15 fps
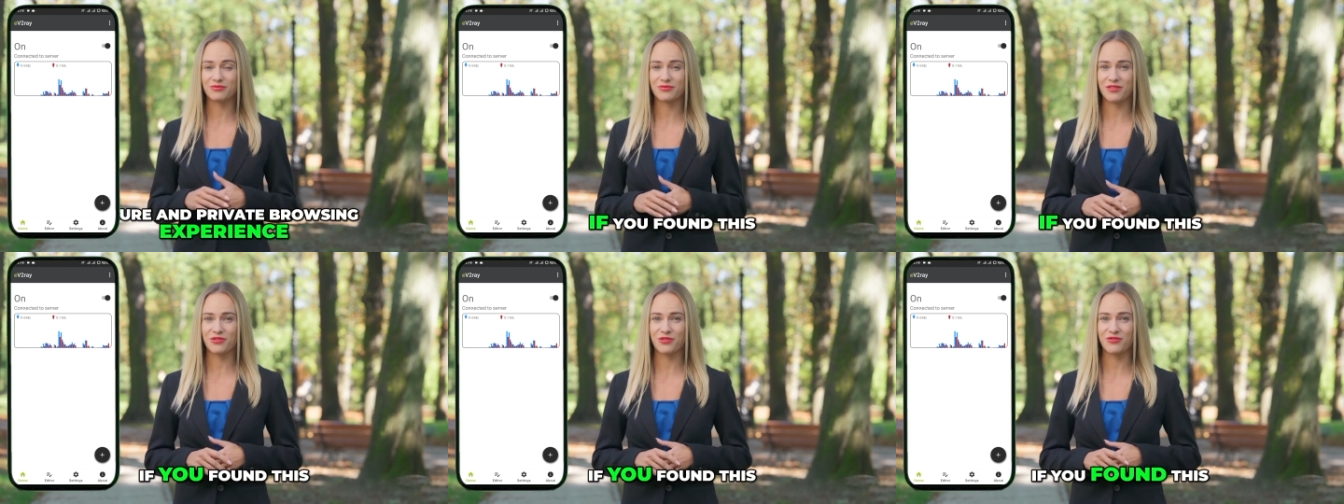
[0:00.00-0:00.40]

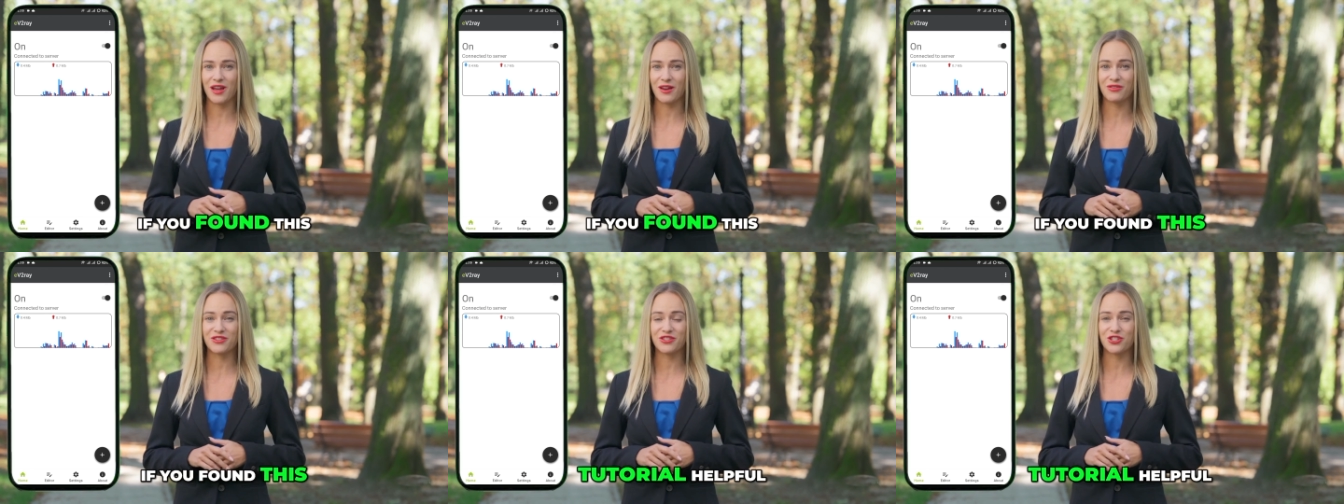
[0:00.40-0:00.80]
If you
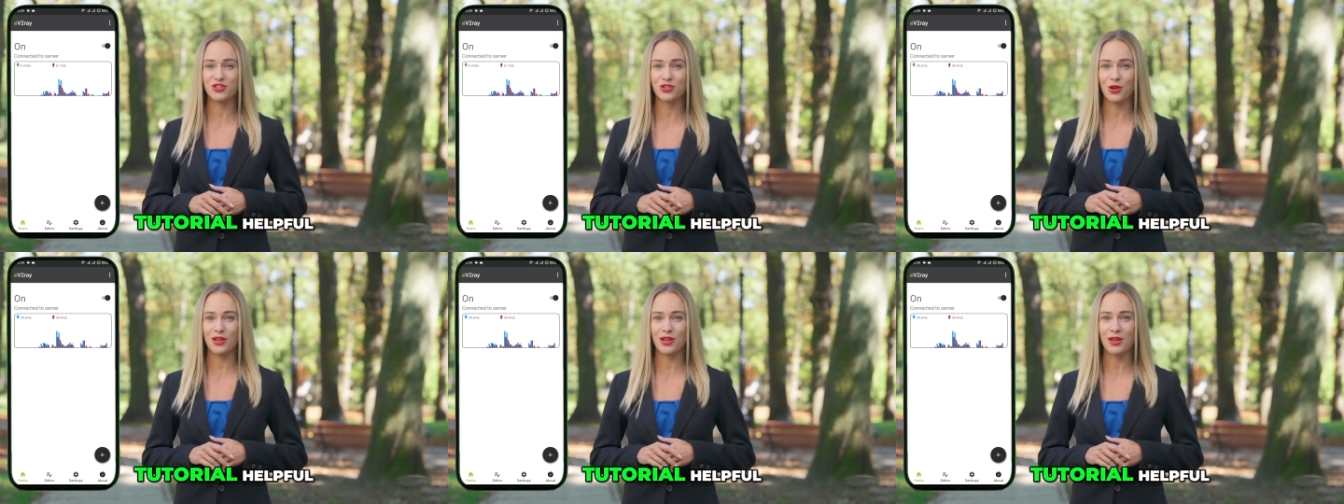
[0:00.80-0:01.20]
found this
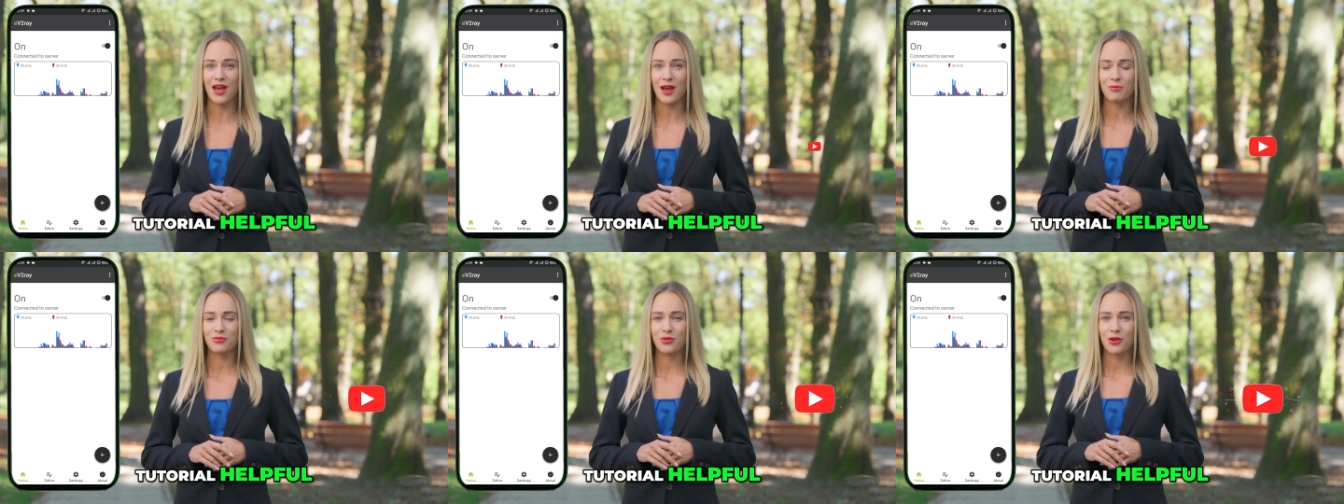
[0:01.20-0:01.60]
tutorial
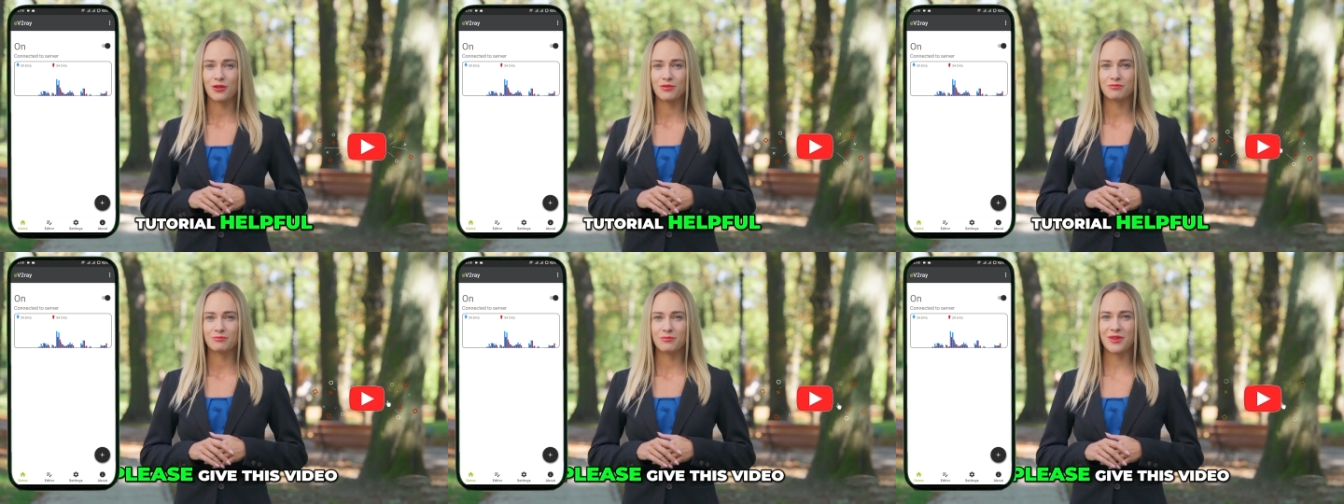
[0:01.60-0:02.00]

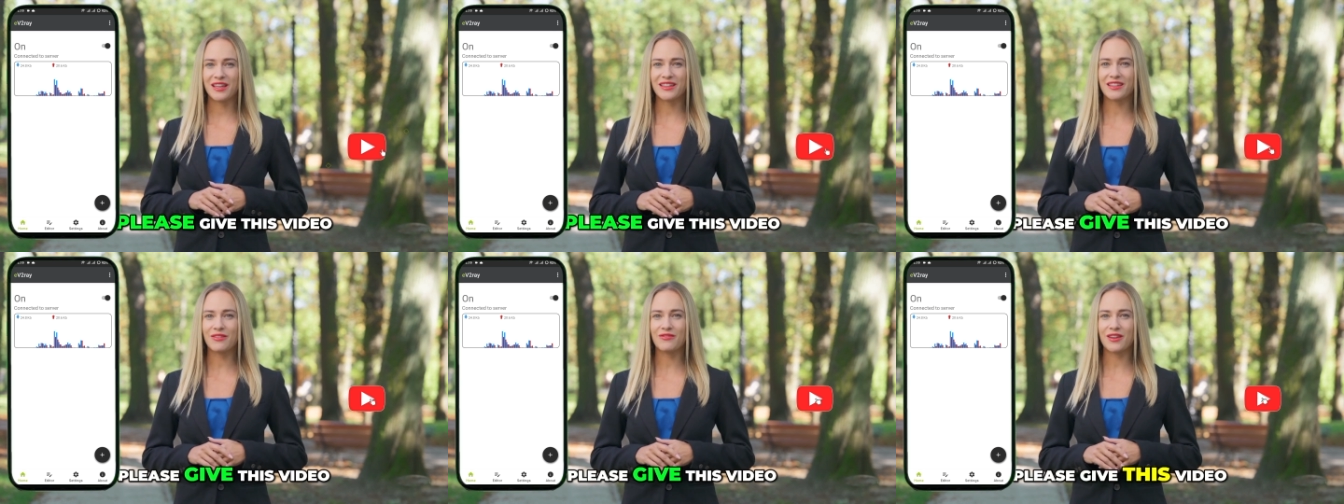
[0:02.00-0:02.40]
helpful,
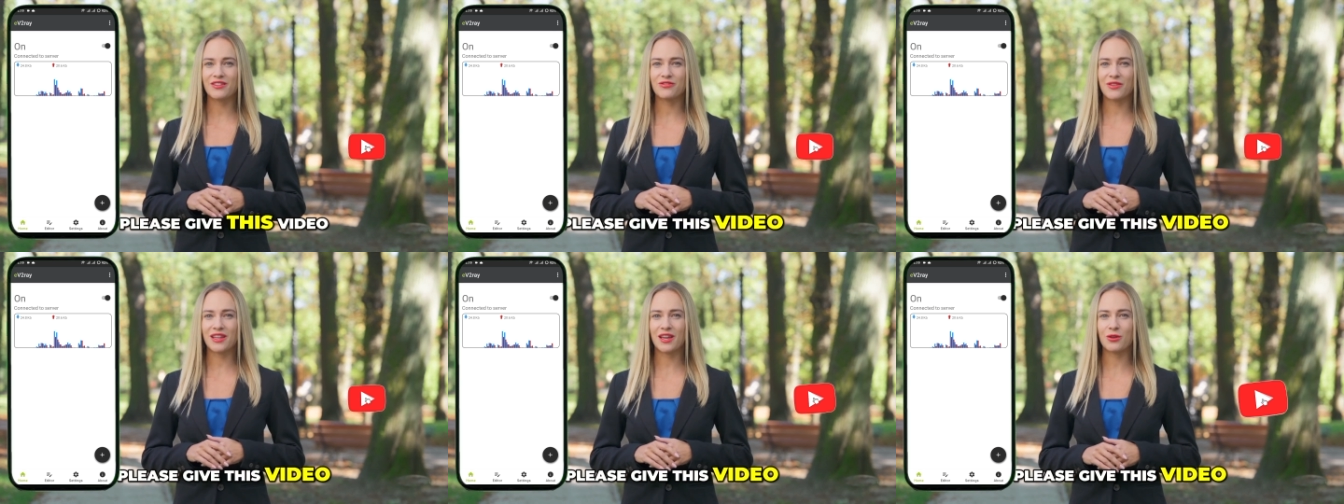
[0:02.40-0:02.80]
Please give
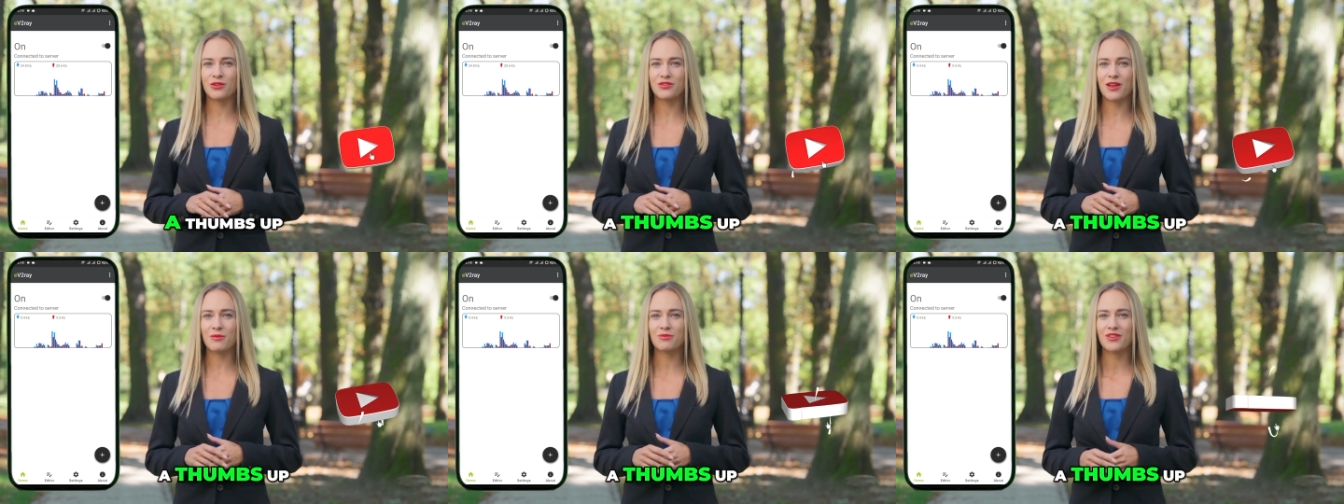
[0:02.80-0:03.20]
this video a
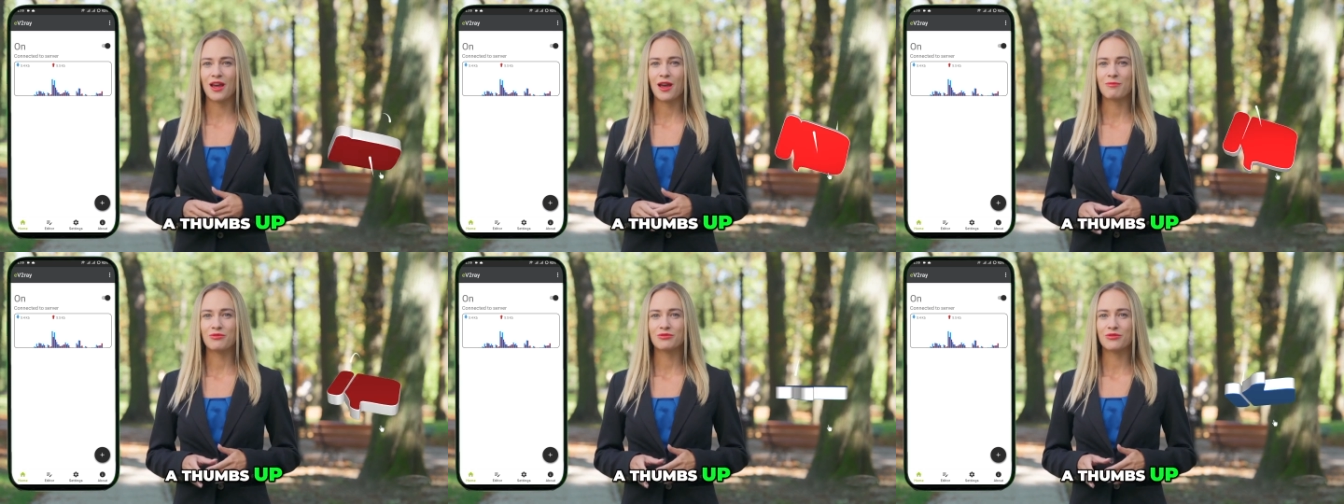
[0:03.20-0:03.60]
thumbs
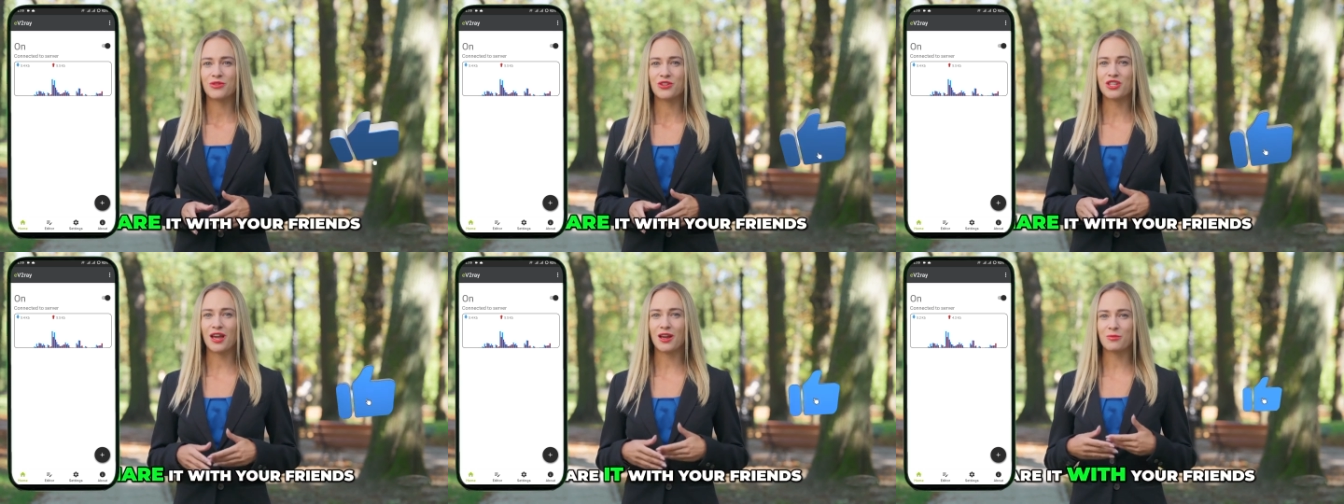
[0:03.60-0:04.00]
up,
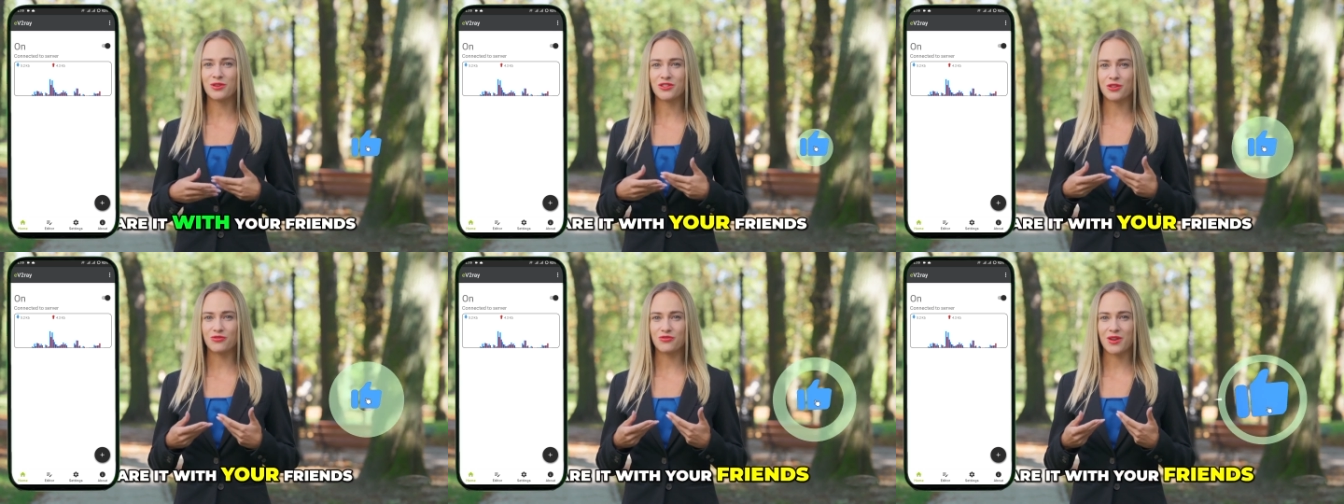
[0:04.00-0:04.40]
share it
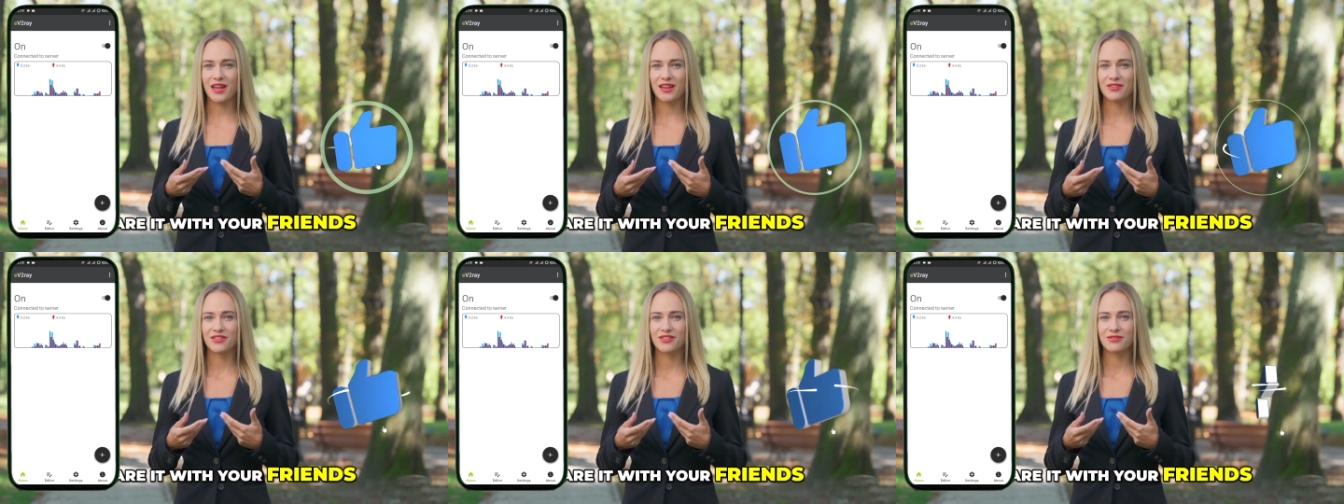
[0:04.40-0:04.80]
with your
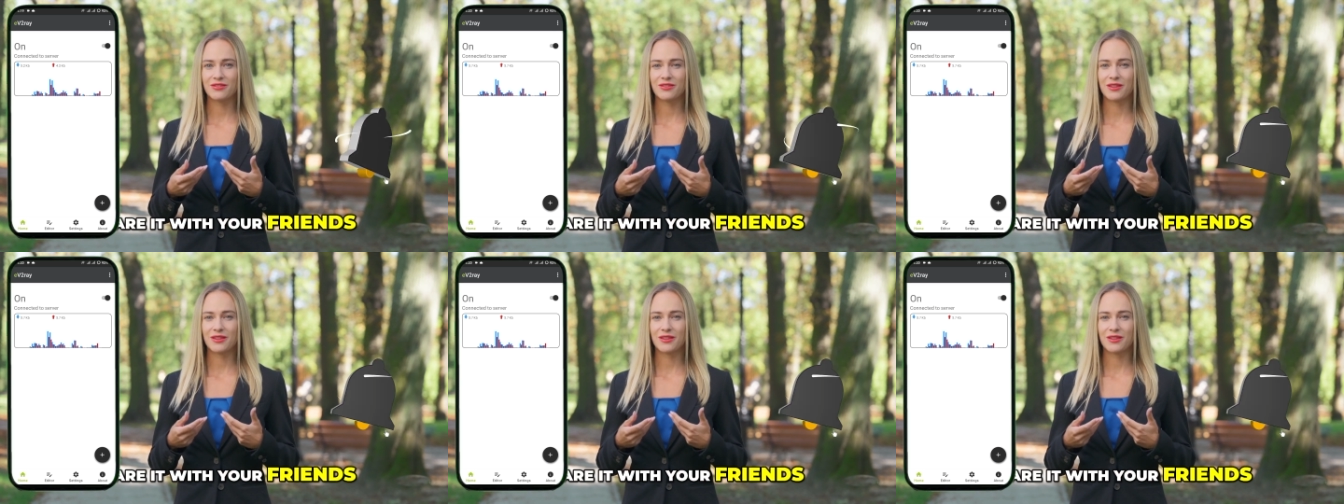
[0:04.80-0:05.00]
friends,